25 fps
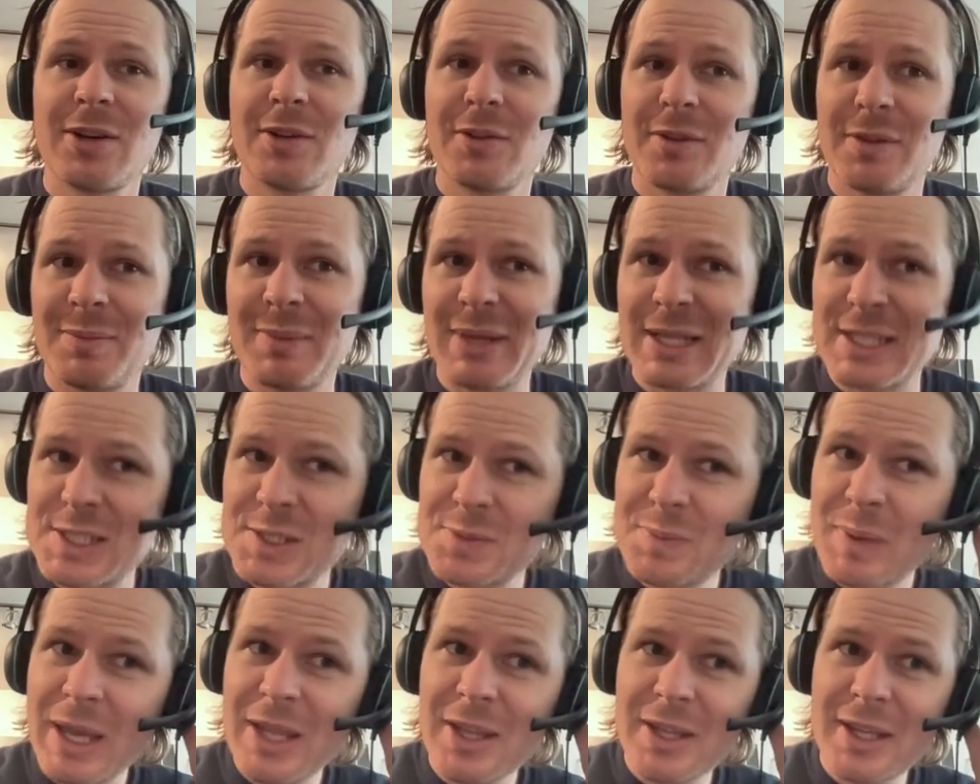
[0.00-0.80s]
my
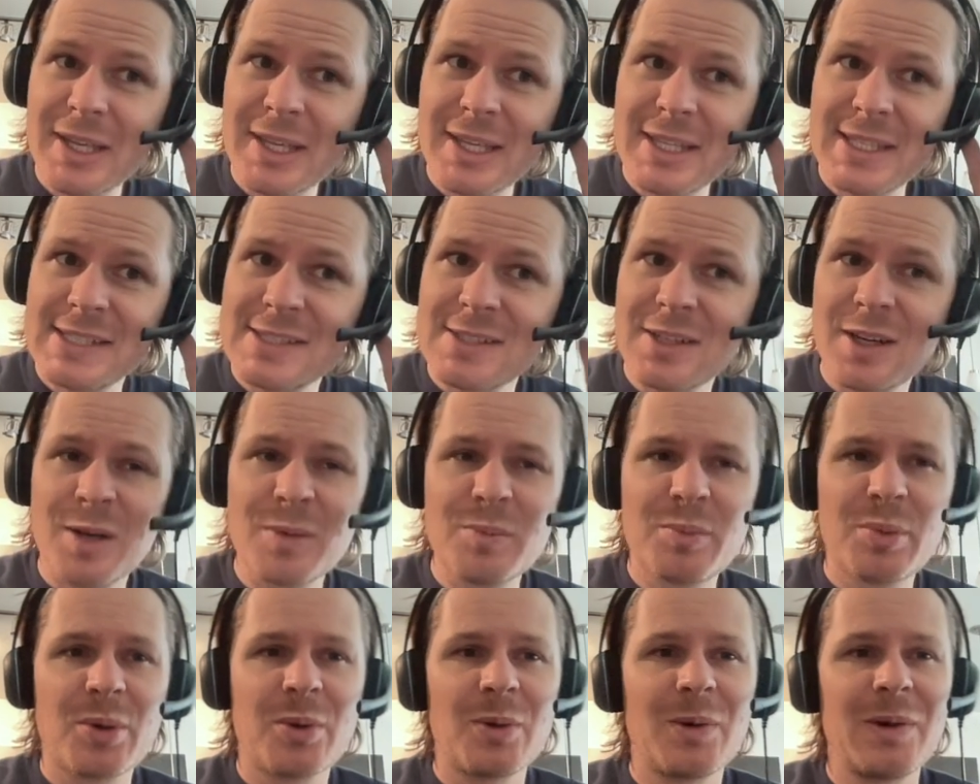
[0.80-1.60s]
spelling is
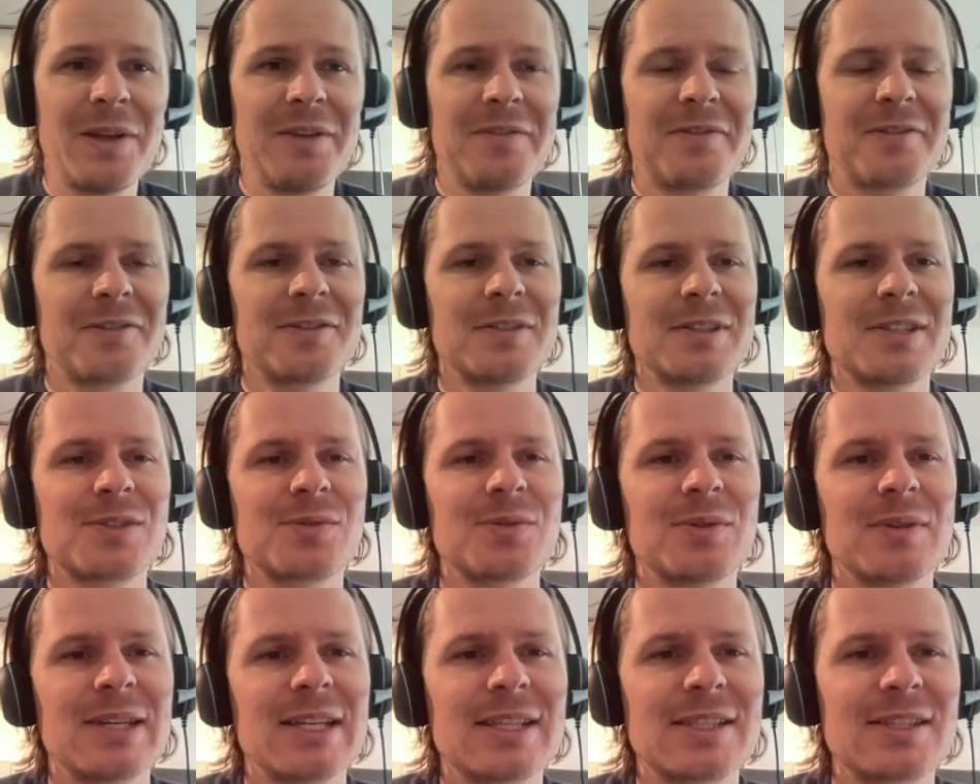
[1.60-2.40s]
on point for this
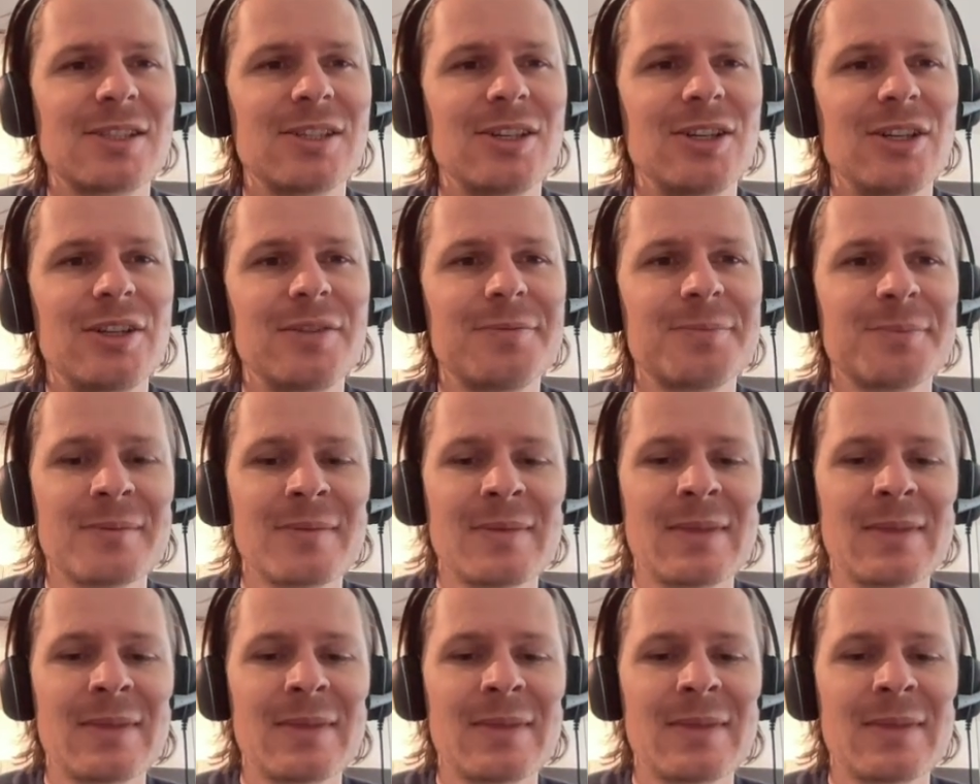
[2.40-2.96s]
one. That's good.